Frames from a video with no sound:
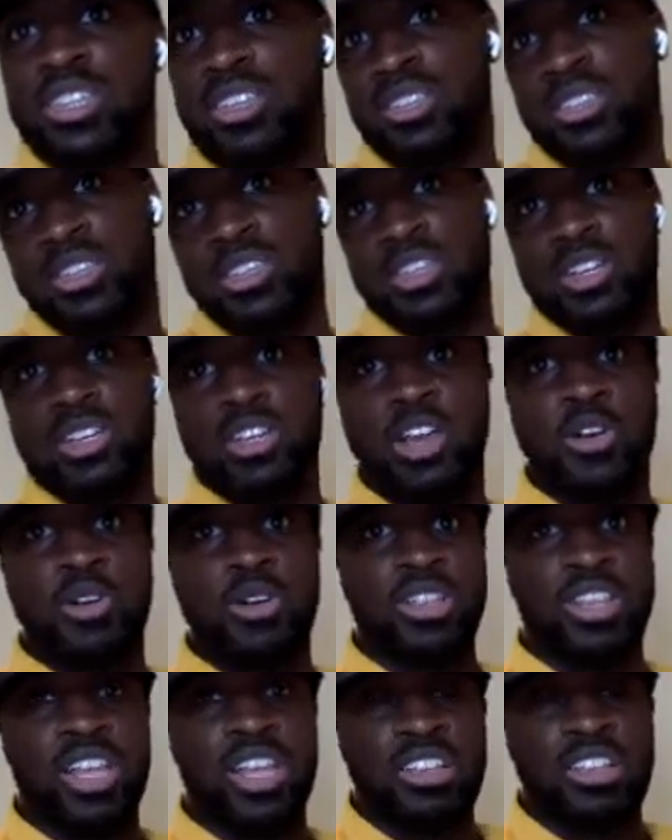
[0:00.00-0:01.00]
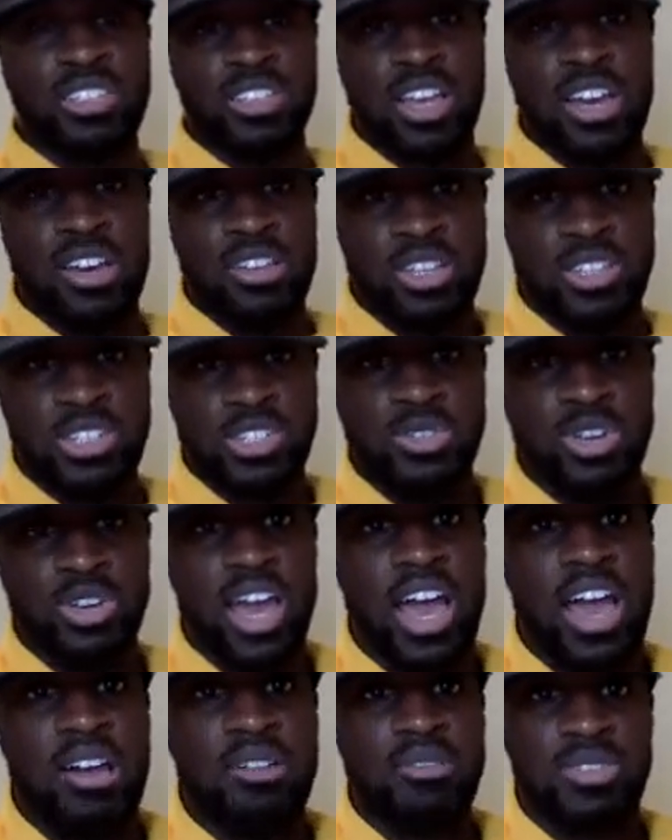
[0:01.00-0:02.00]
the current lifestyle that you
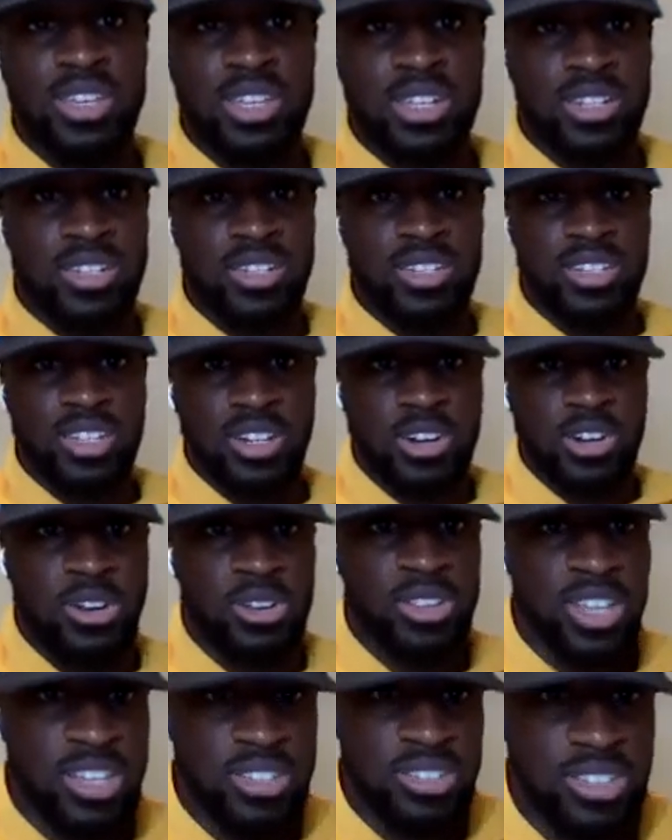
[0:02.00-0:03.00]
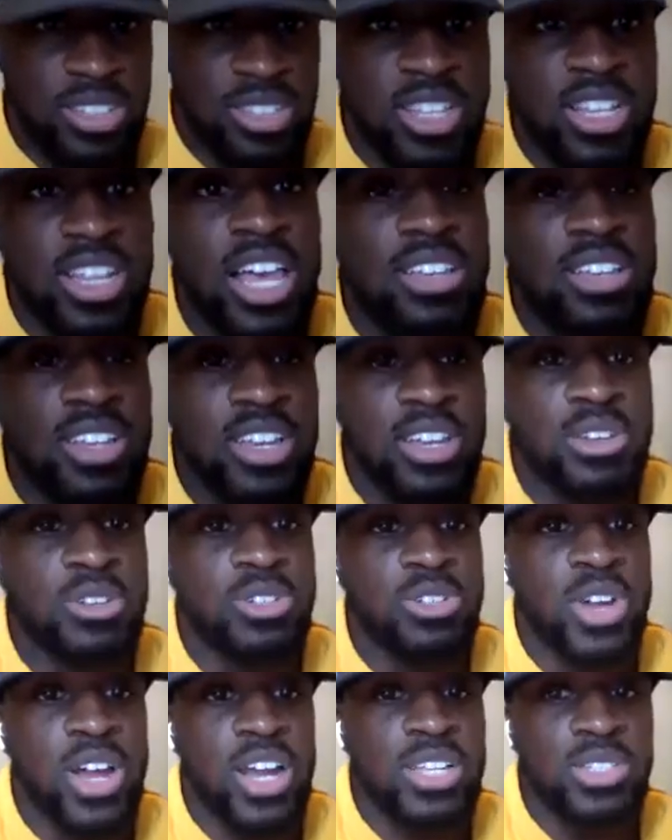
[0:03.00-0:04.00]
have and the lifestyle
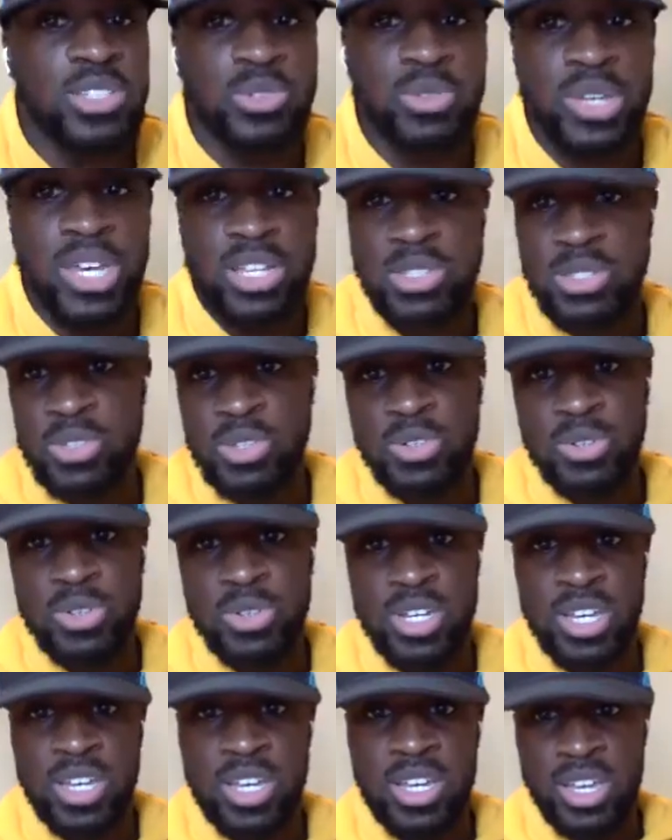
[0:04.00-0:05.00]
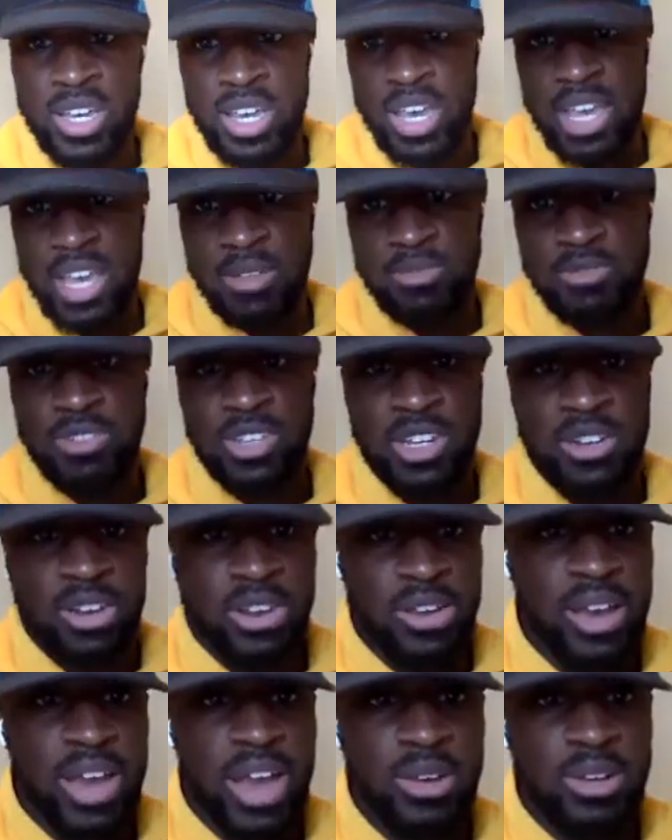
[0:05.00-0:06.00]
you're trying to get to and
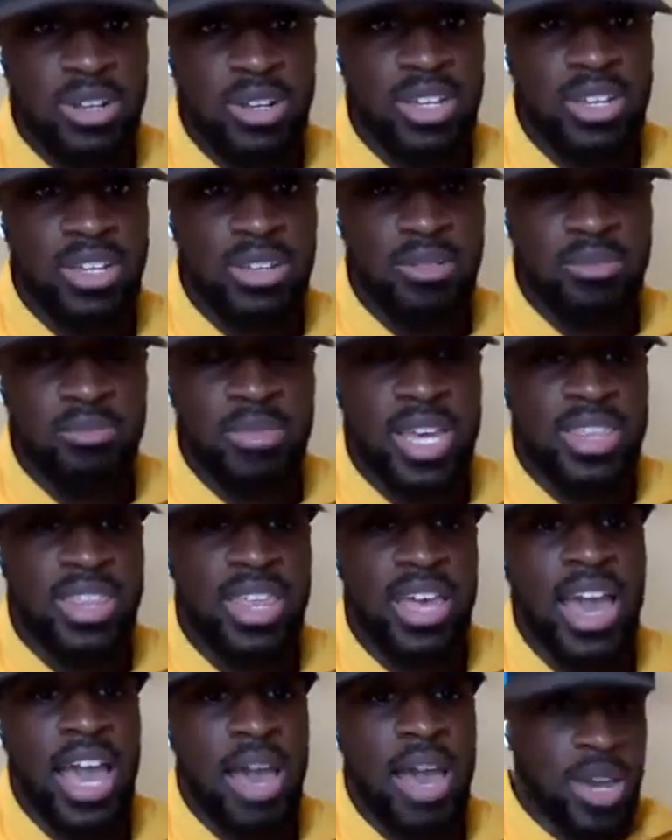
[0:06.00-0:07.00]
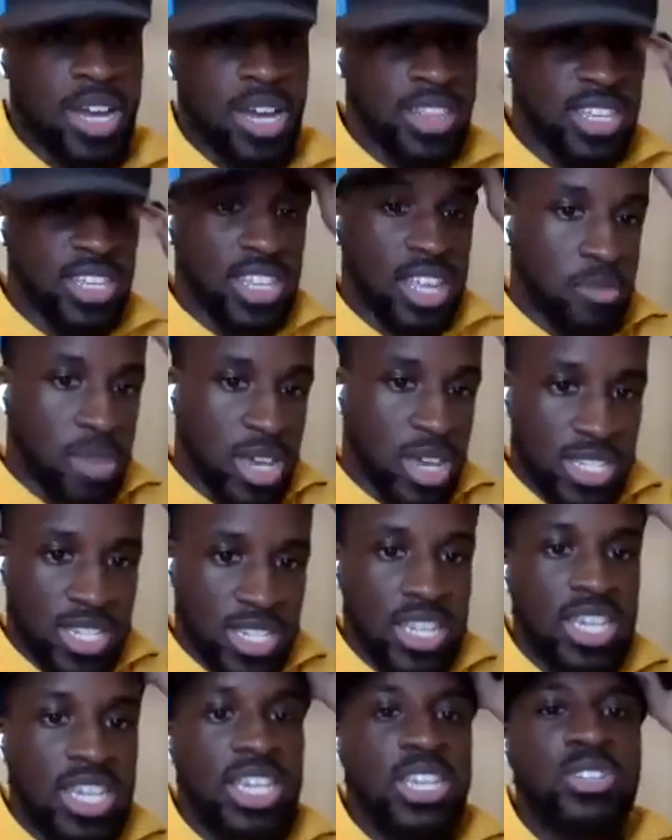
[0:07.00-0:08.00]
figuring out how to make that happen. I think that makes
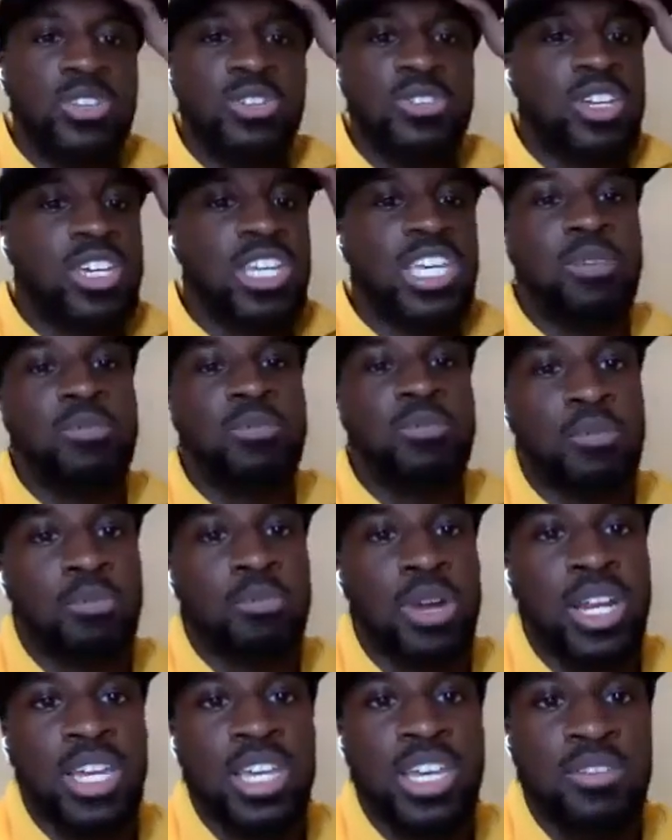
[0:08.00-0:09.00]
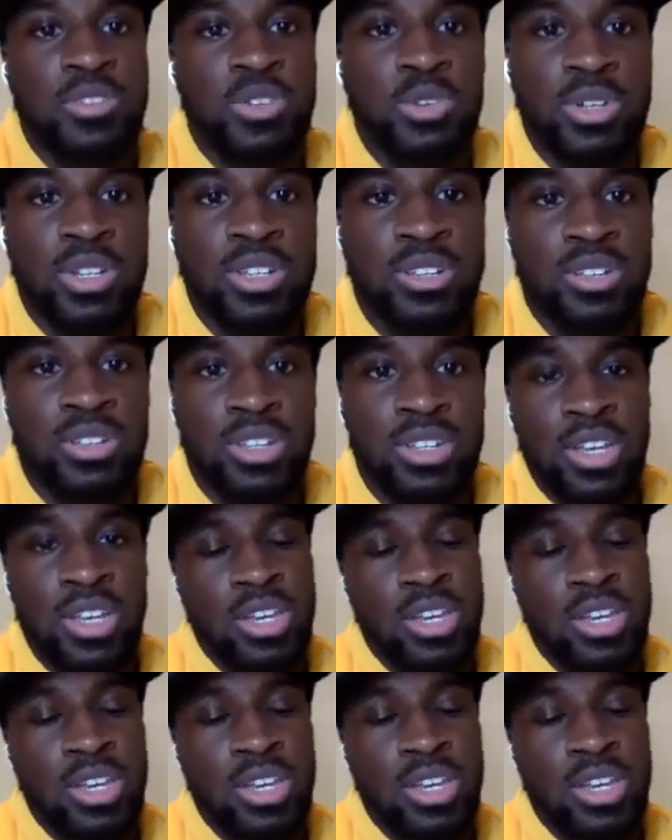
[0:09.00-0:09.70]
it easier to keep more money if you can